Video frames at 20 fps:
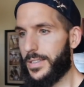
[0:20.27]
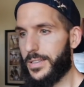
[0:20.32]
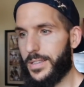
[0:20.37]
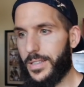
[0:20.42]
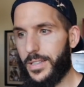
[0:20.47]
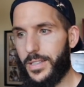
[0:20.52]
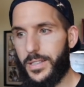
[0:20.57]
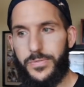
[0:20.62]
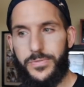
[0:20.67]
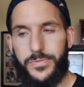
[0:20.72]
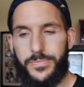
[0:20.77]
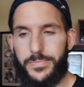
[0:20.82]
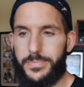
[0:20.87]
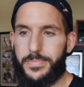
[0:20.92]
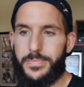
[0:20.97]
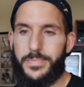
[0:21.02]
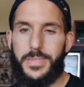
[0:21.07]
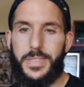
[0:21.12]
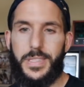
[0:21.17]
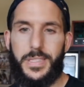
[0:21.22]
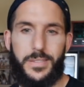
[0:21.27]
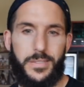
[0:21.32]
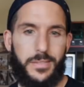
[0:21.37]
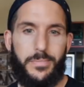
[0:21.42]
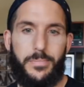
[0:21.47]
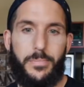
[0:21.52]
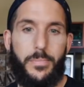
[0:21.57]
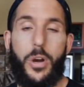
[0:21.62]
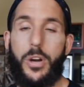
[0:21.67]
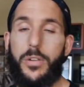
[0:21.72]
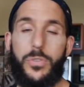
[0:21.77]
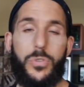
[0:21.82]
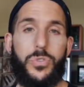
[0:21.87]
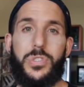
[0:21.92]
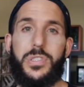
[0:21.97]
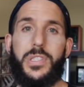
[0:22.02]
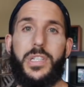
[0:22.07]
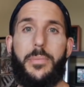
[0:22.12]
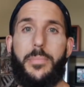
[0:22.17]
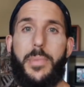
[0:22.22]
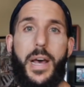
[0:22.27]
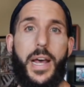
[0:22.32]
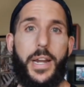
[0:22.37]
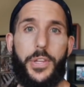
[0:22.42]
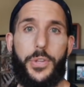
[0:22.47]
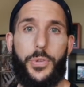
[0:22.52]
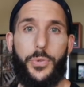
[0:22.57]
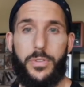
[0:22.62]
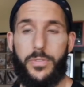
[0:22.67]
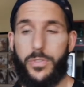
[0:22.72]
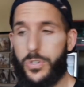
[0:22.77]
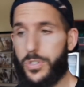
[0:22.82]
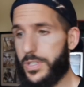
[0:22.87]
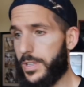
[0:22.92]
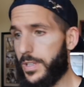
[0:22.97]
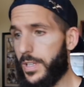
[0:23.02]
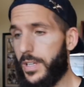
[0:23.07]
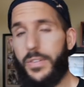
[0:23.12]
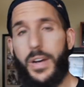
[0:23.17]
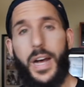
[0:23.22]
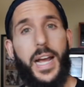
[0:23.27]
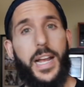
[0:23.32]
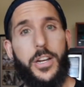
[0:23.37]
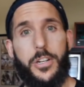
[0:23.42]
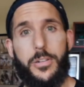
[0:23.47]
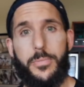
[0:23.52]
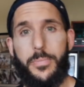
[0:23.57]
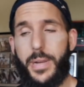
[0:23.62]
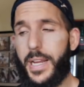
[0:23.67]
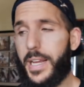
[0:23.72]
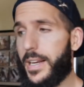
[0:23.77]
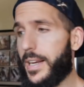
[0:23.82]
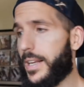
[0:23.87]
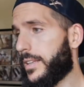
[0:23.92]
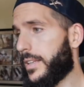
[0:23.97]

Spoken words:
love the Marvel Cinematic Universe, love Iron Man.